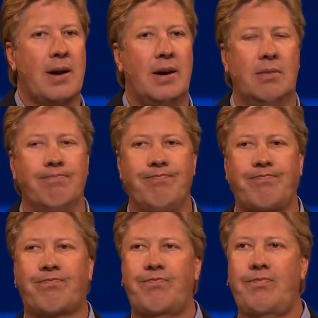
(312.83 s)
Um,
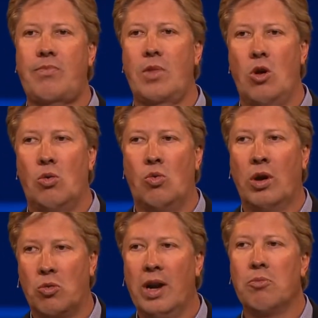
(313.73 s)

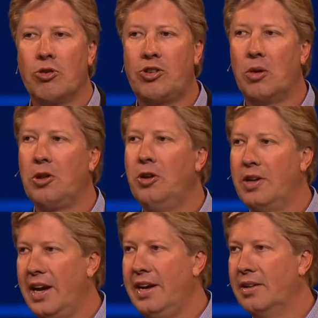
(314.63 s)
what, what I'm going to share with
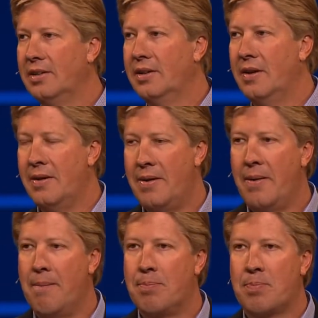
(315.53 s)
you today
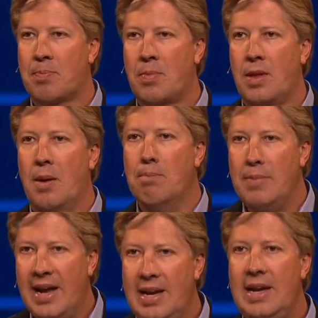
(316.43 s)

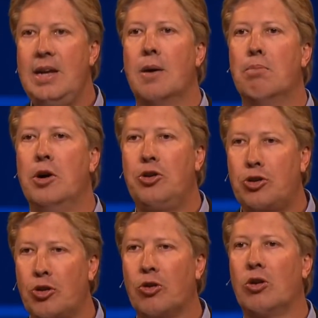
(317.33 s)
many
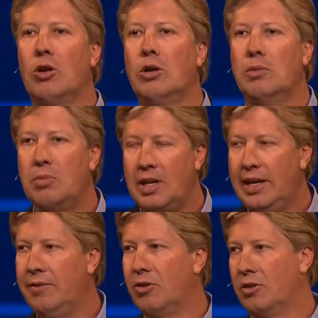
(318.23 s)
mature
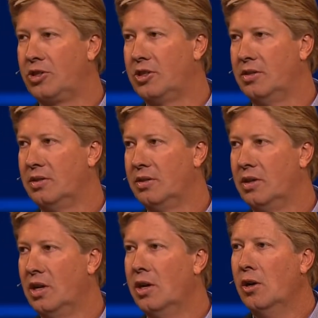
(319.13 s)
believers
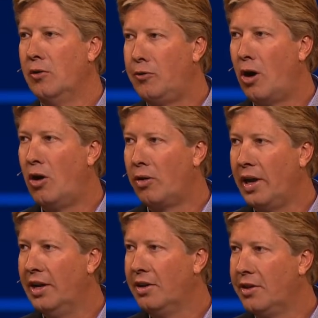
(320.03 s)

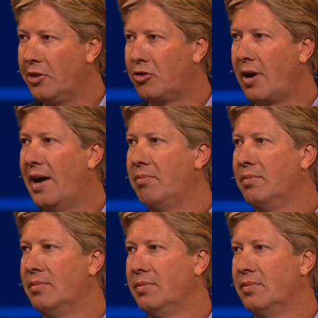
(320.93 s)
fall into this trap.